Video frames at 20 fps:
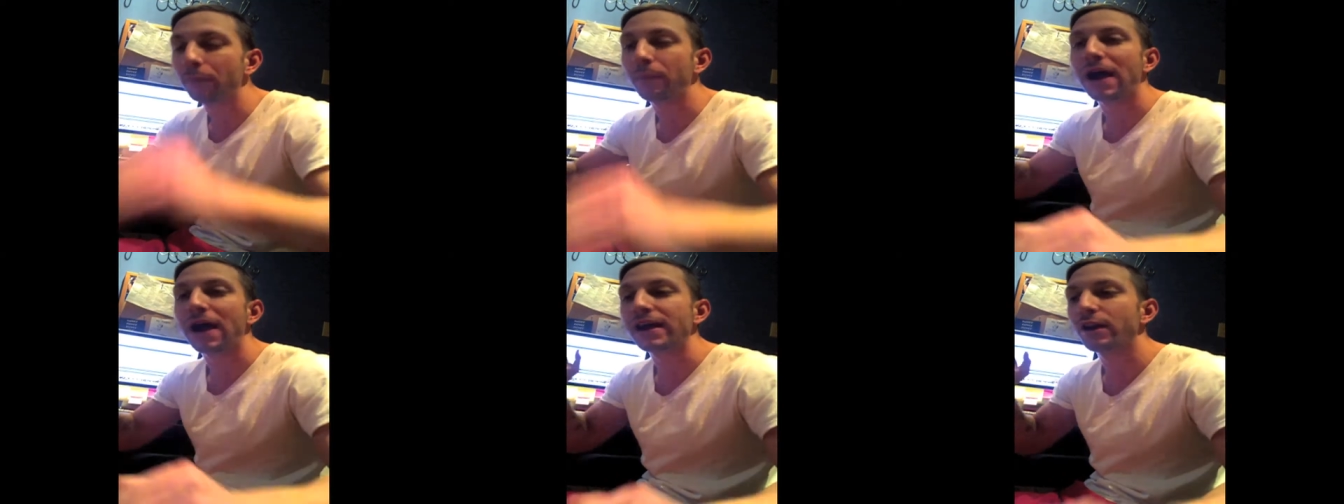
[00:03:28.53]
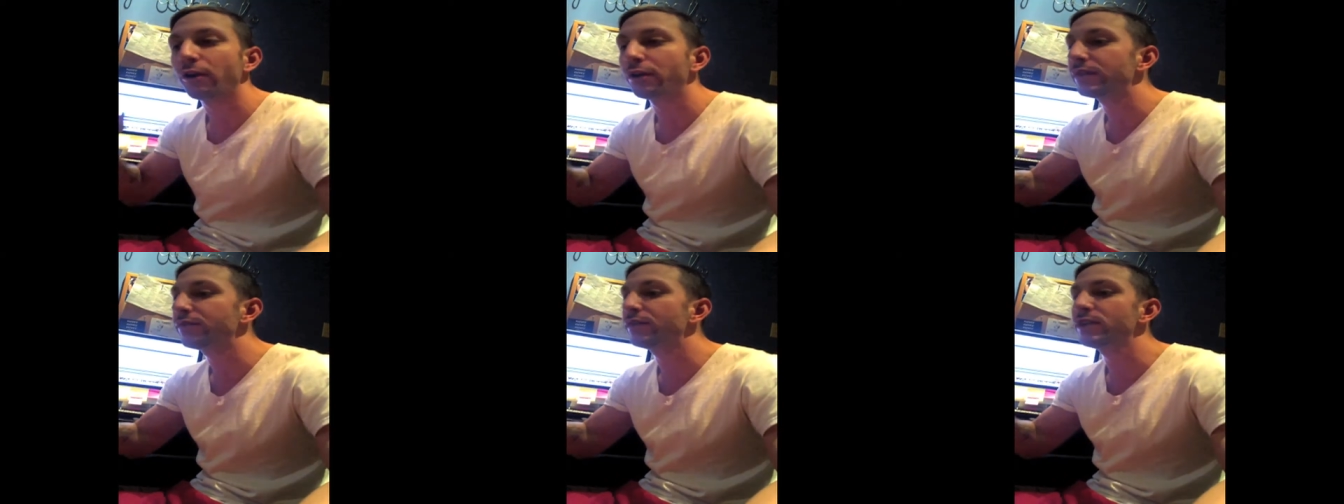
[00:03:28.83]
I
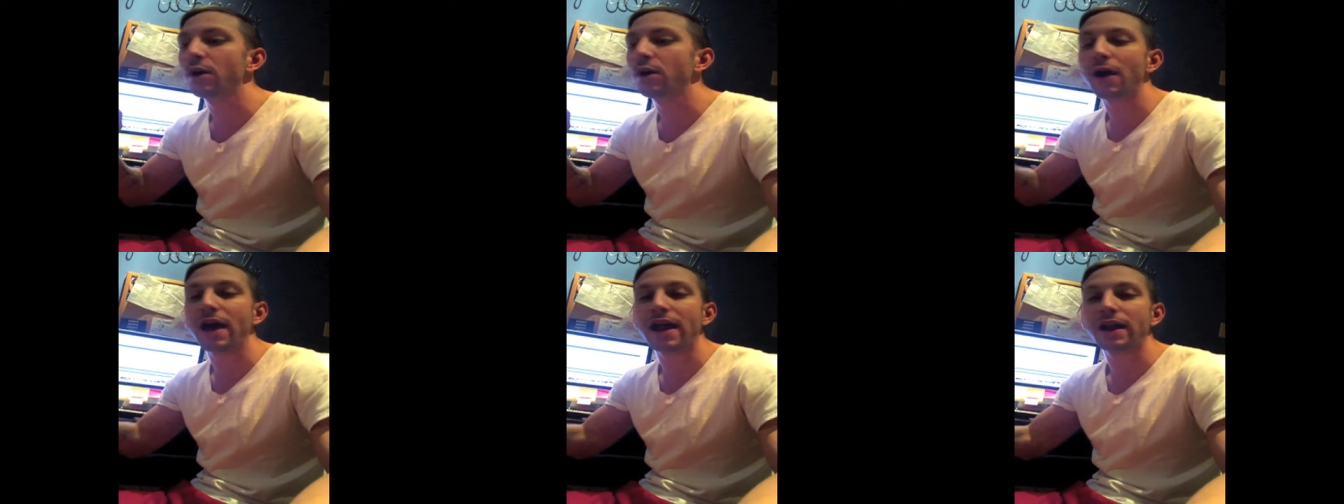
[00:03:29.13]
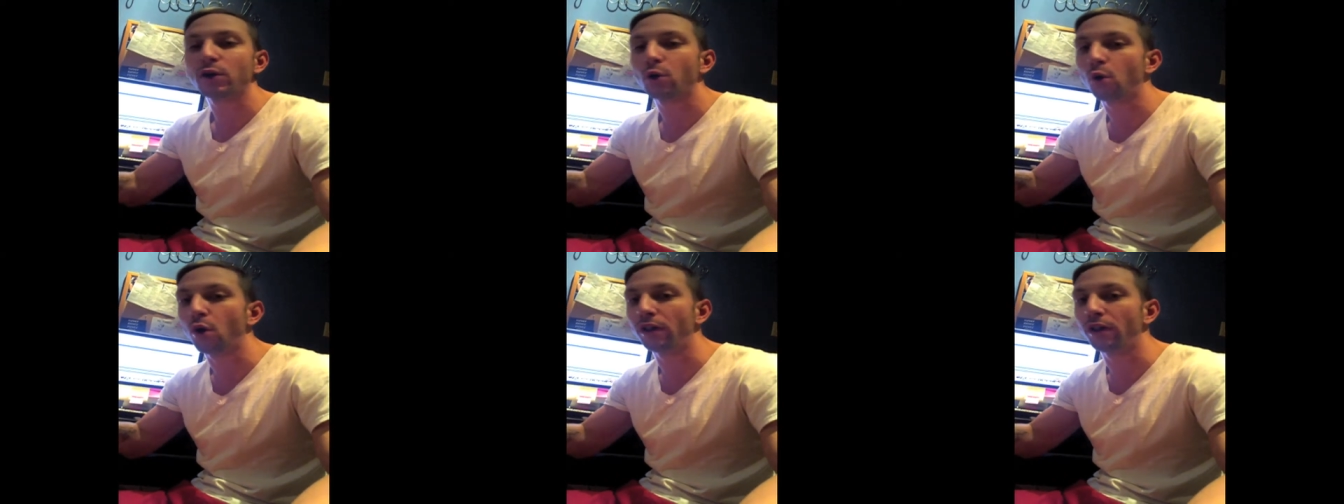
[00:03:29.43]
don't even know how to
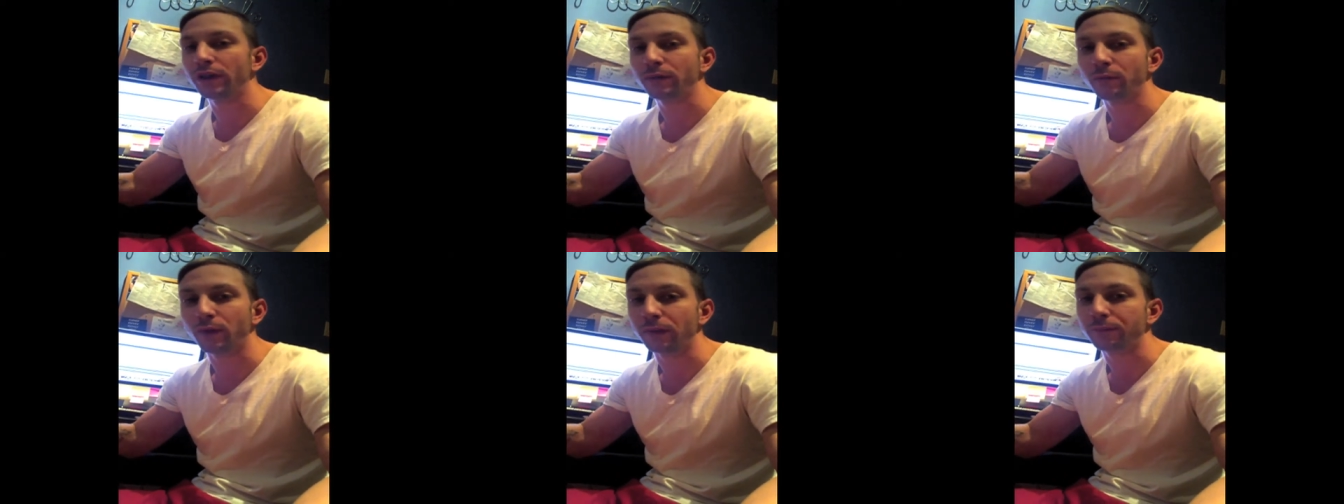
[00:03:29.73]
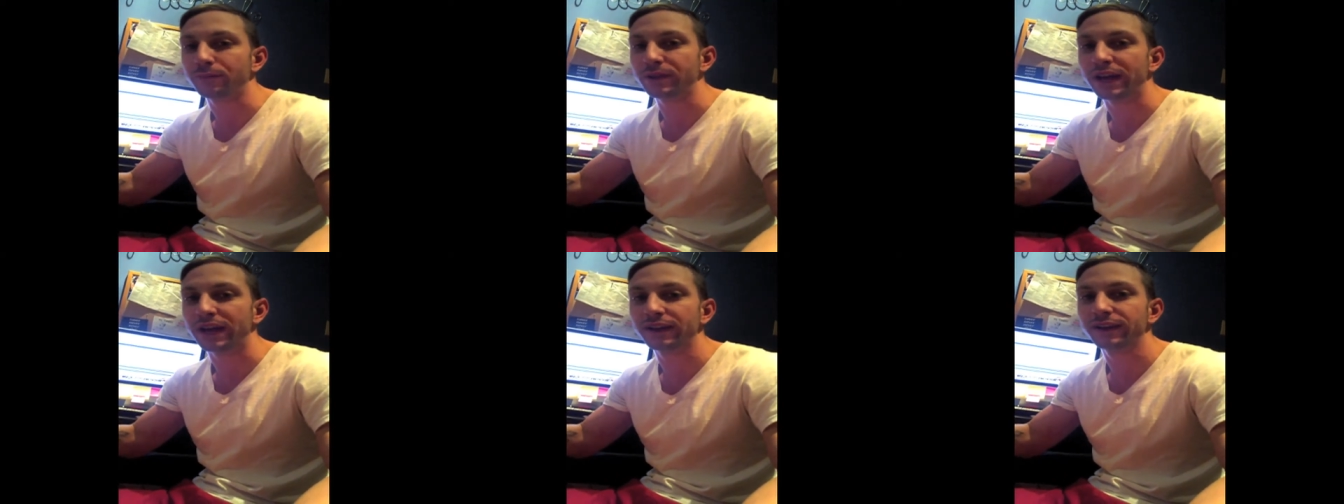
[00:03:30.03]
call him up
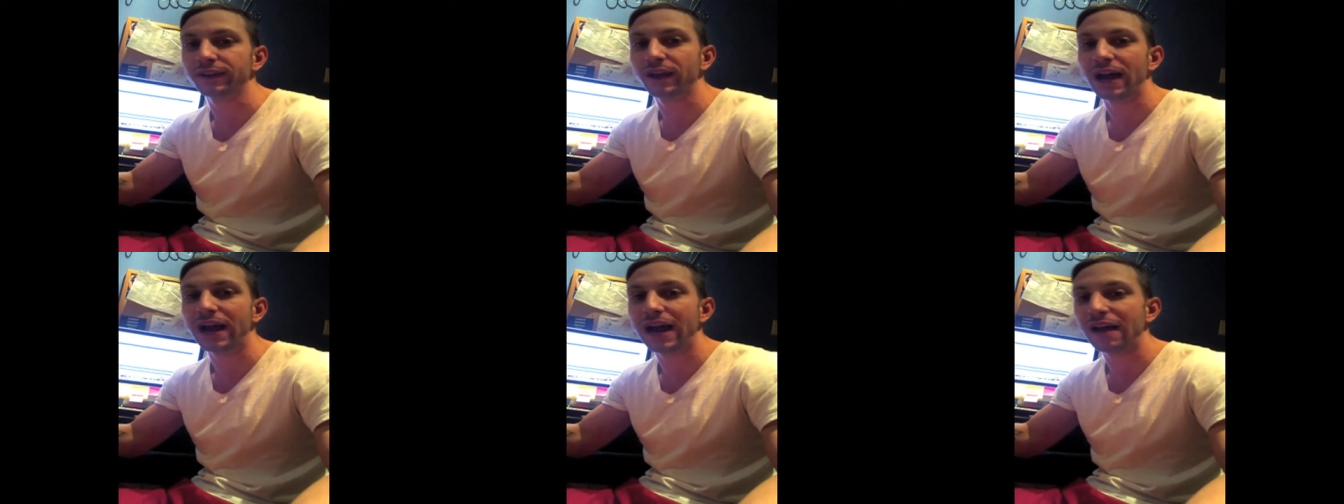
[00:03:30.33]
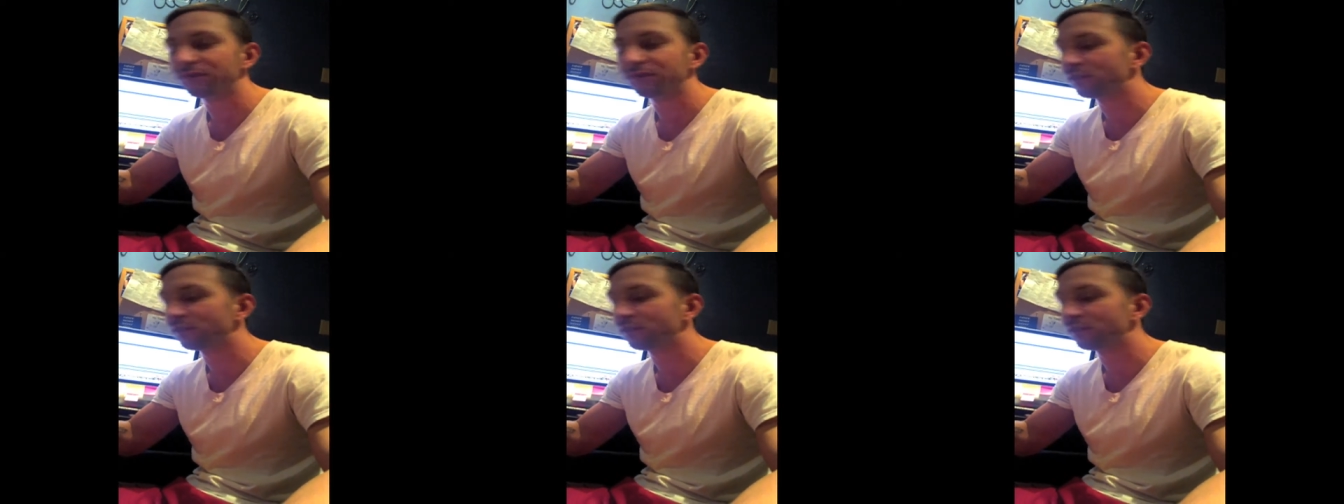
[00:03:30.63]
yet. I have to